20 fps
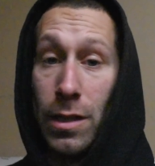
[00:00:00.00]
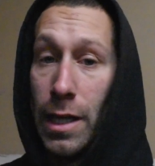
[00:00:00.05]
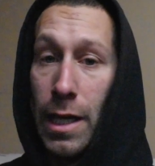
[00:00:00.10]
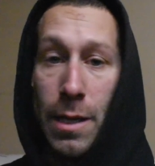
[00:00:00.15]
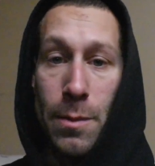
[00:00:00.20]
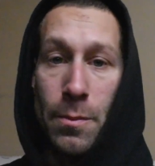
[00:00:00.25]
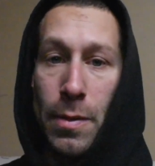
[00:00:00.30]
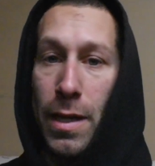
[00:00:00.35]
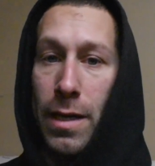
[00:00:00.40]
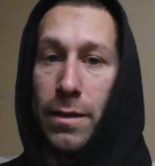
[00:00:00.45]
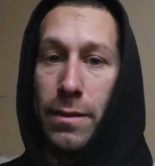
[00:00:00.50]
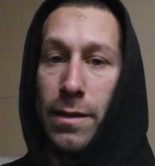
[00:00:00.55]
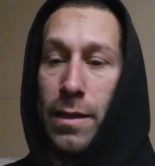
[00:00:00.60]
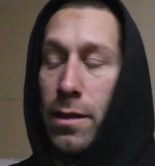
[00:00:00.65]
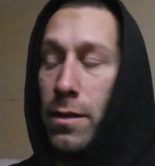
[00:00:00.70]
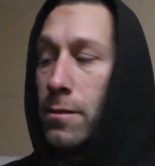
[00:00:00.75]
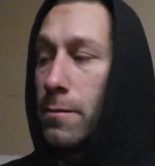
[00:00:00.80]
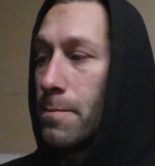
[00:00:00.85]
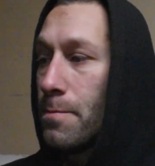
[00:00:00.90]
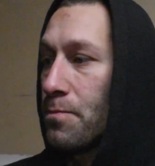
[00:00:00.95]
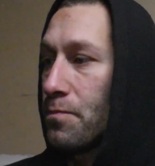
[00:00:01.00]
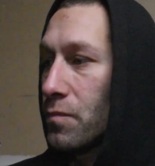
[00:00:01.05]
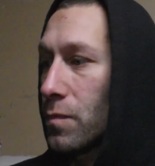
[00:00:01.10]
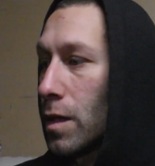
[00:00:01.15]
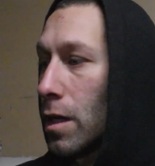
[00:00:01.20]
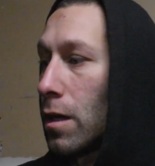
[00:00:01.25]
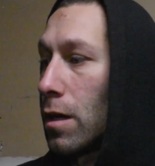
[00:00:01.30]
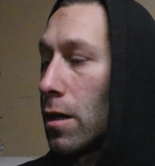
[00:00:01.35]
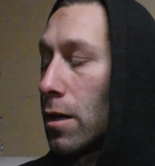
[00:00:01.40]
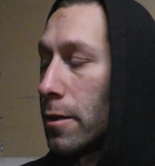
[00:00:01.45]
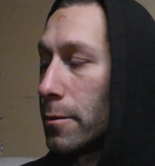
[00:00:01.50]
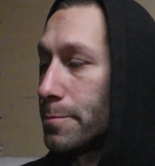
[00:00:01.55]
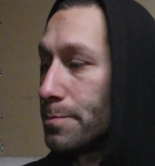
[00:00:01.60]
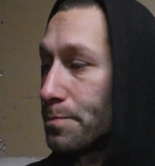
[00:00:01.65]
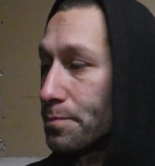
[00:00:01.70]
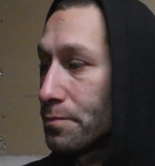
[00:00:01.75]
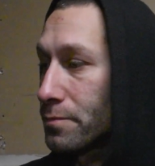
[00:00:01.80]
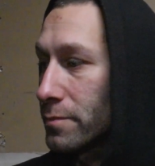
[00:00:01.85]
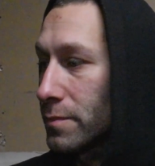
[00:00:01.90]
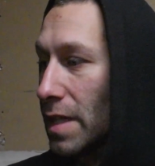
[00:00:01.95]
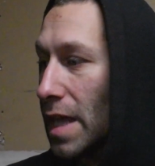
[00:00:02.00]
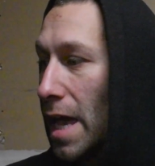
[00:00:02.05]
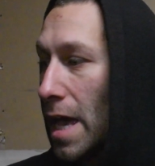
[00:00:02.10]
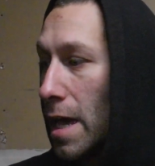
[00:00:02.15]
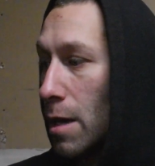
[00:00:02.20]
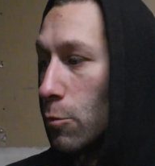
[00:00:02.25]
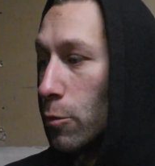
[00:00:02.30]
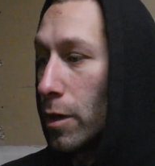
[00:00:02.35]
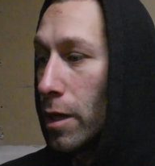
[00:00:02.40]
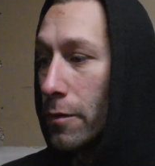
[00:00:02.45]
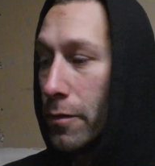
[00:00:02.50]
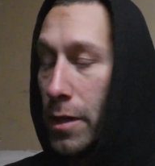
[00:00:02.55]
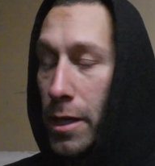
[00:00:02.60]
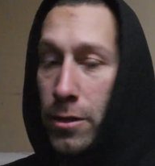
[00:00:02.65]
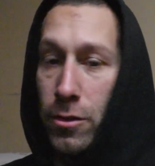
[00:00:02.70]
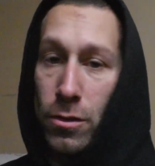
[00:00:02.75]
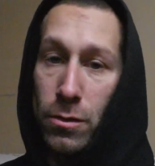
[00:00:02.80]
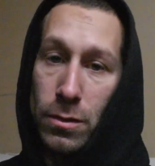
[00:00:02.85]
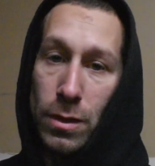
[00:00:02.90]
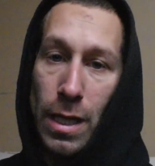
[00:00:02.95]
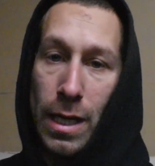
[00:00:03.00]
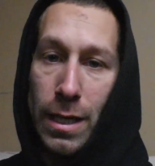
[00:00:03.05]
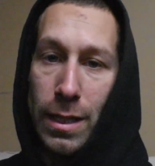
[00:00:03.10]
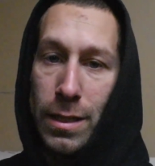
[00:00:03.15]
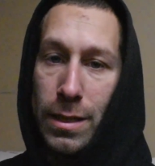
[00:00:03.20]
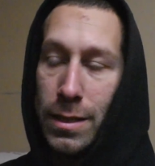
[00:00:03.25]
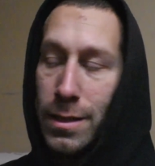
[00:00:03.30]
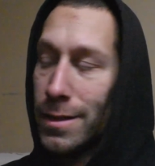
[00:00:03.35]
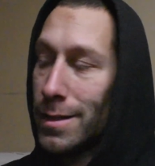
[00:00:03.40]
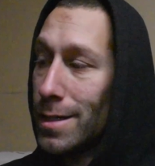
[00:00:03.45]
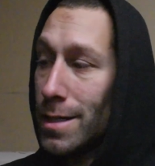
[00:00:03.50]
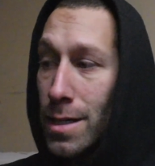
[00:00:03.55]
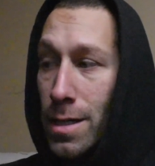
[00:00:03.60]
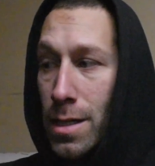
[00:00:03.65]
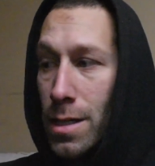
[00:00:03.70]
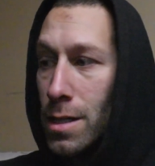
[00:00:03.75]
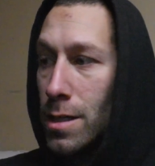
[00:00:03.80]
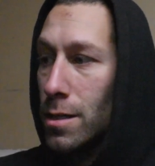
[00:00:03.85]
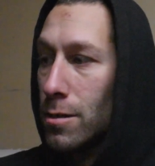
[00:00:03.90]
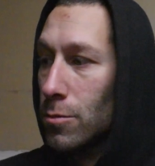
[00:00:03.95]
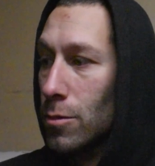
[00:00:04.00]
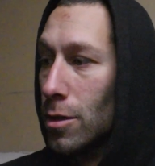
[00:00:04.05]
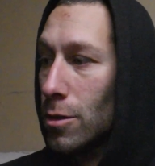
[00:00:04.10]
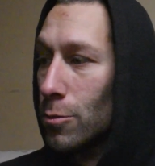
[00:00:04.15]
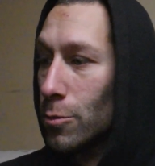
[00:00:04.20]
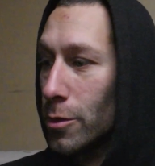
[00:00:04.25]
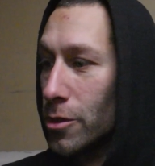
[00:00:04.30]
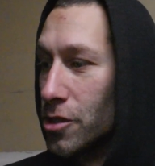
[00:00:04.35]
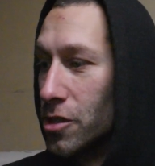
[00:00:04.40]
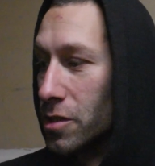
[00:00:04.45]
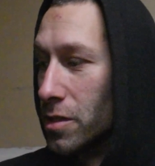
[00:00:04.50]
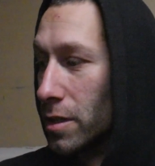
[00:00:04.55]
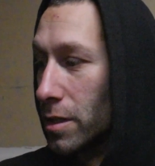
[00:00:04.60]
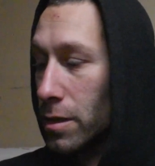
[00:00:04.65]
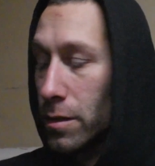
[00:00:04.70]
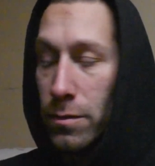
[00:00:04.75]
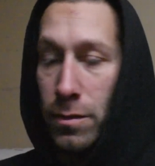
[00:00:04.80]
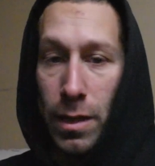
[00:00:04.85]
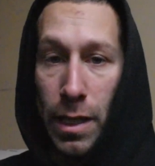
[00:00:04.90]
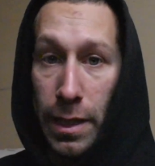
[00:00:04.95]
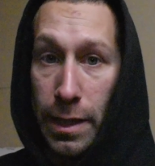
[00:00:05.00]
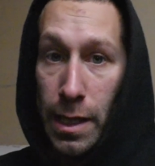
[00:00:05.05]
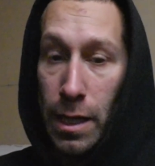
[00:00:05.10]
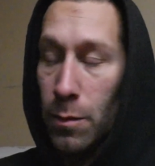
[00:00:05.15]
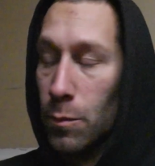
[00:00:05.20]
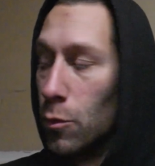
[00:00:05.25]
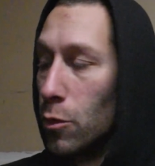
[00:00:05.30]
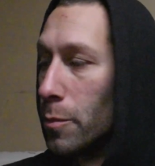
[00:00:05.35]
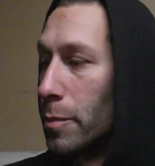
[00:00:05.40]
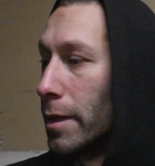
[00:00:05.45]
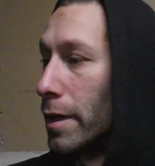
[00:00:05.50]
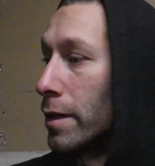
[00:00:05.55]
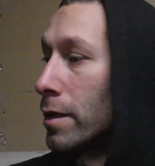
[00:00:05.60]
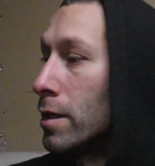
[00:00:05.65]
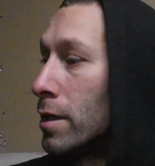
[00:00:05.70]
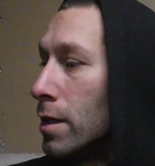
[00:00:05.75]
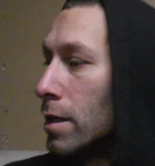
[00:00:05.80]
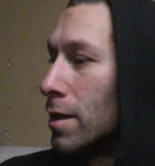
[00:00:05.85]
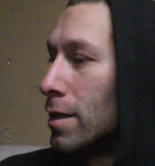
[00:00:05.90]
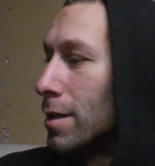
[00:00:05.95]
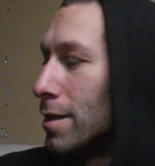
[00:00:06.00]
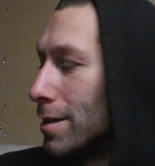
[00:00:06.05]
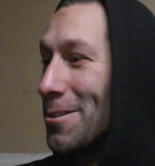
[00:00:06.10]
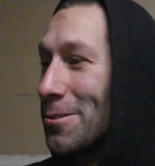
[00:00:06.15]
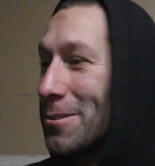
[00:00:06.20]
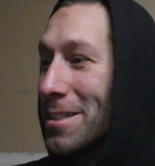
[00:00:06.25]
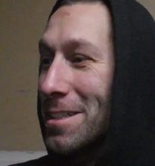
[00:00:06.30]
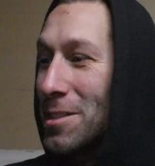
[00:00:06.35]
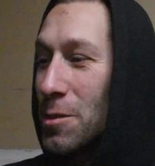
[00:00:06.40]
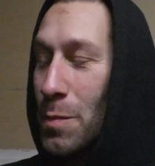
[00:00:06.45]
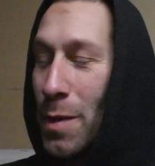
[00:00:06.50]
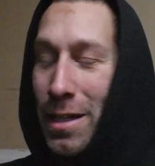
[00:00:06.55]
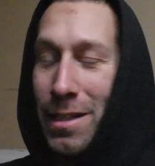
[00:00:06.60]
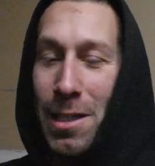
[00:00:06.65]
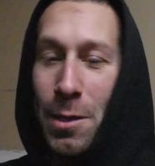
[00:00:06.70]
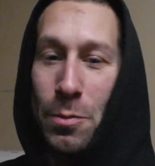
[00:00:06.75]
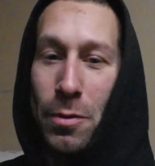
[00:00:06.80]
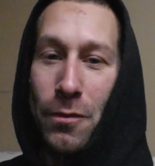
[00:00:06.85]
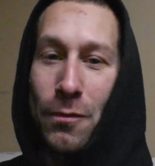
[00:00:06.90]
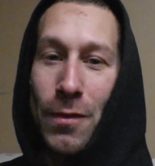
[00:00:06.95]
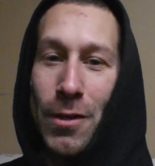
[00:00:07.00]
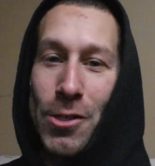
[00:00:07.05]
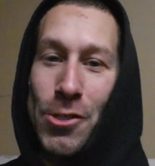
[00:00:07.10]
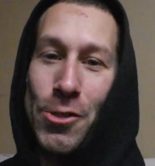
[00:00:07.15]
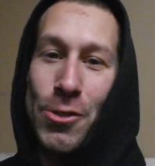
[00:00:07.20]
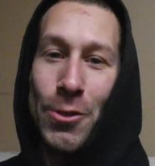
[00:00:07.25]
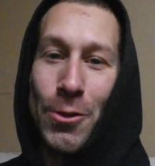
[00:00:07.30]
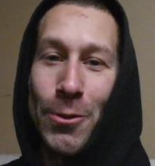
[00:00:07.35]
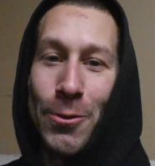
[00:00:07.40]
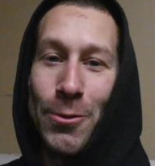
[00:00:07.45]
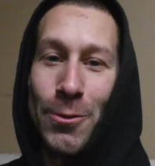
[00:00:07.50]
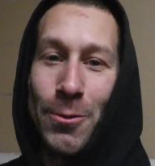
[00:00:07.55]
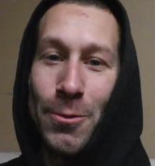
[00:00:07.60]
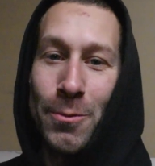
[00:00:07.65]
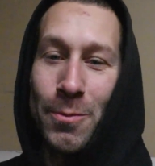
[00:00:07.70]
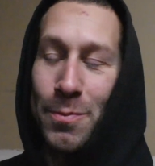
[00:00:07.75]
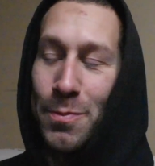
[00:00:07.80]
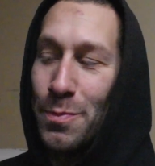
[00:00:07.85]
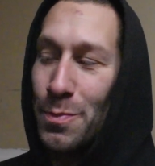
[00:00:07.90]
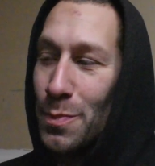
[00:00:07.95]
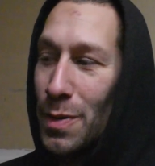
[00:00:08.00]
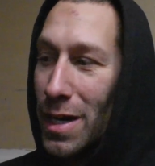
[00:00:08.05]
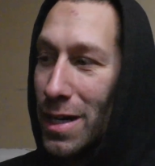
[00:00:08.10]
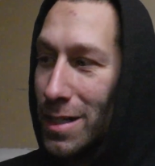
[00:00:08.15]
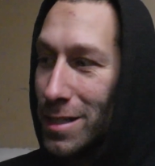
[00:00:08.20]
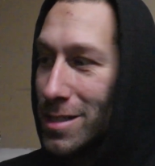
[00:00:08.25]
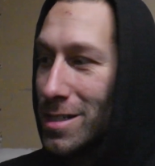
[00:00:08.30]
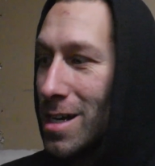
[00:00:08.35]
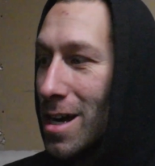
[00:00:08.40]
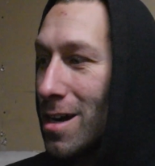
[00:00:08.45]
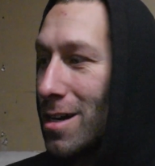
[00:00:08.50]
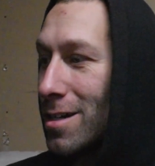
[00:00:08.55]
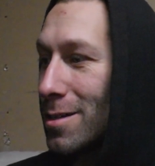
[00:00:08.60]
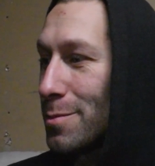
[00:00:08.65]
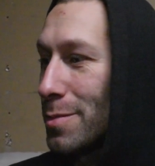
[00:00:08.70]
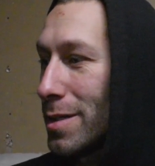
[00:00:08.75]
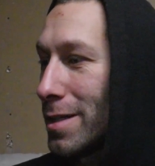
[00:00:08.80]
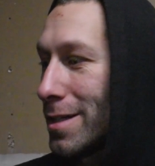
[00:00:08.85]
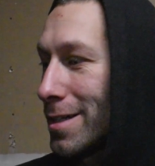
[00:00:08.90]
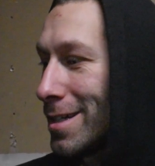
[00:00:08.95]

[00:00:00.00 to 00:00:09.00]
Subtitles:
laying paint down, and whatever I don't like, well, we're just gonna lay down more paint. Don't expect a professional paint job.